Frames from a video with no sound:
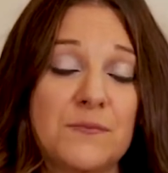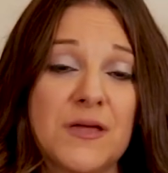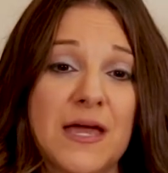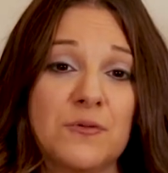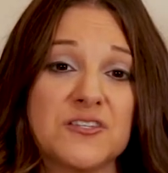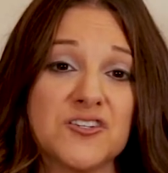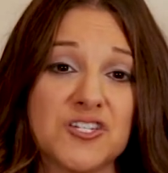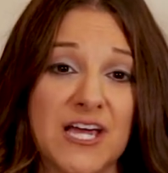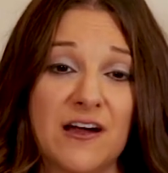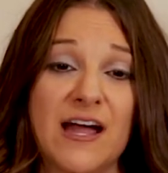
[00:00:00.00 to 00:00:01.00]
being able to
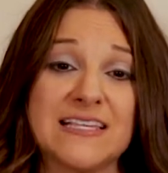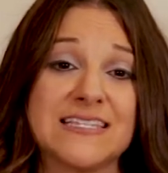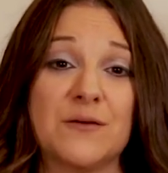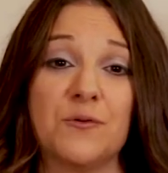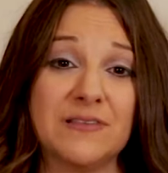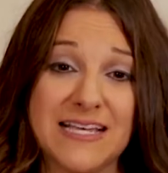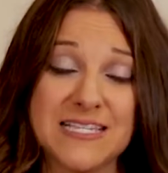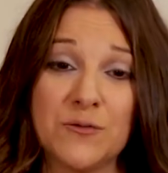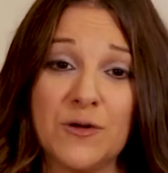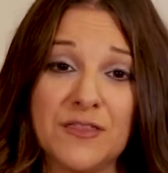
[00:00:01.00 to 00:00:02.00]
share a sample
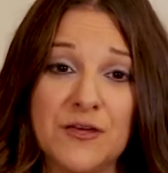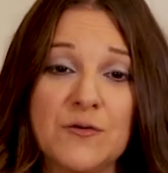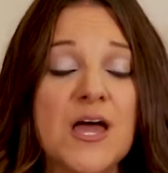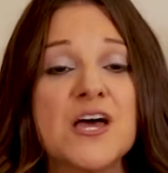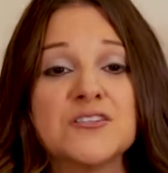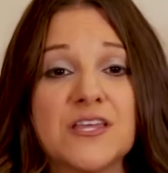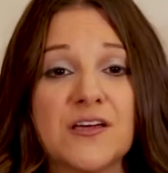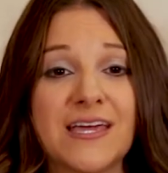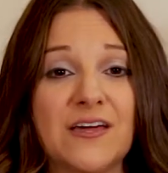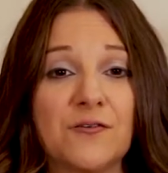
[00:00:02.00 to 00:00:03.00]
lesson with you so that you
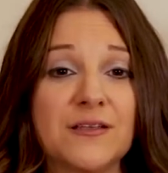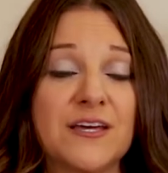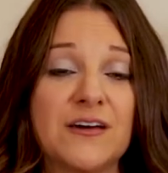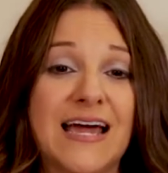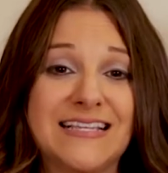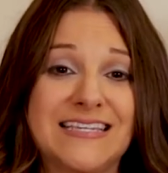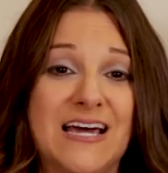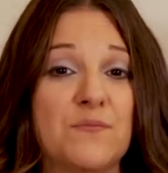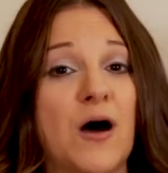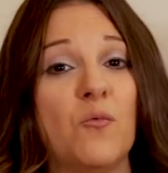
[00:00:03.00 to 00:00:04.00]
can get a really good
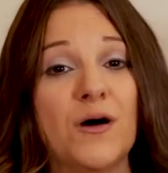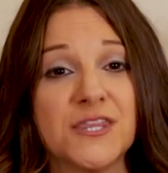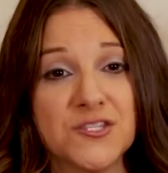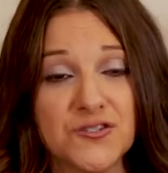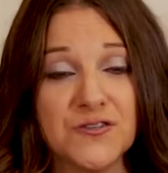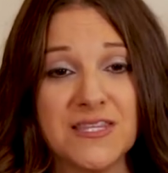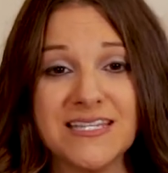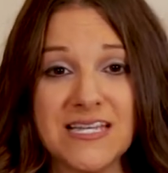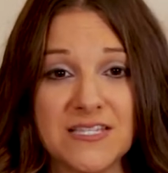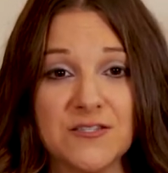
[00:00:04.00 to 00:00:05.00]
idea about what the Truth in
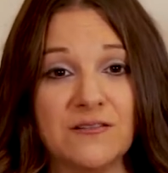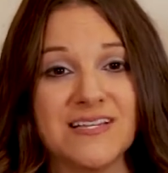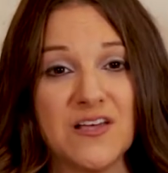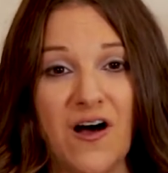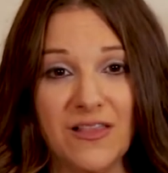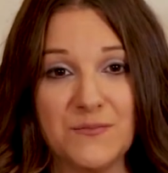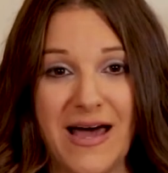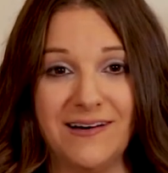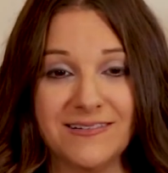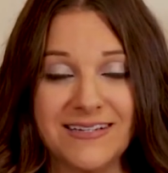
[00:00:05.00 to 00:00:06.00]
the Tinsel is all
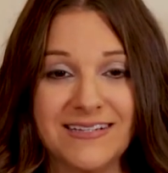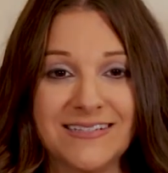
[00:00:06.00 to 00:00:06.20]
about.